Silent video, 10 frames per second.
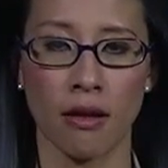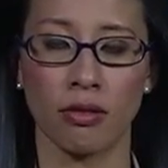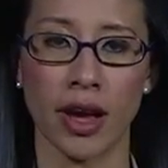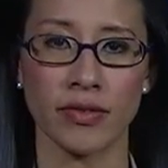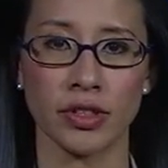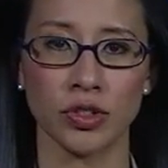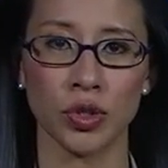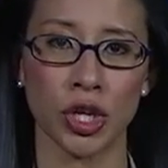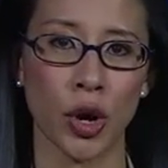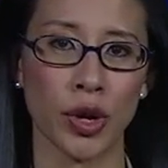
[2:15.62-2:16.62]
Live in the
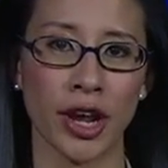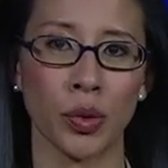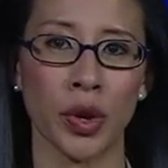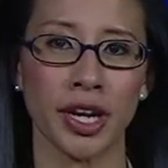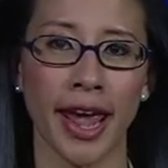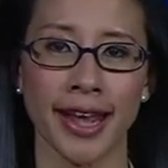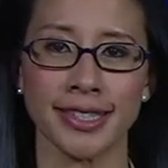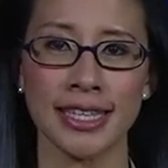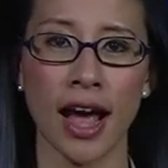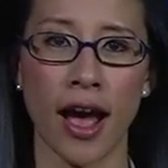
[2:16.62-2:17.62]
studio, Nanowin
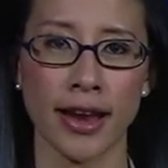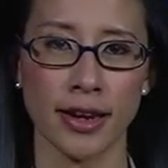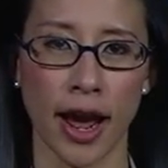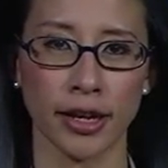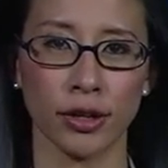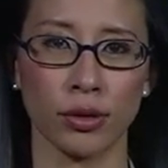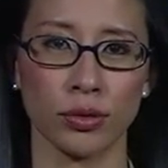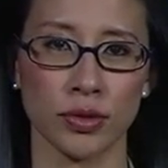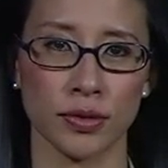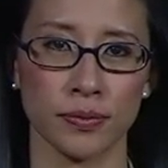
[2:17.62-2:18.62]
KEZI 9
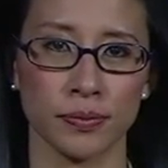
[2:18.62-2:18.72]
News.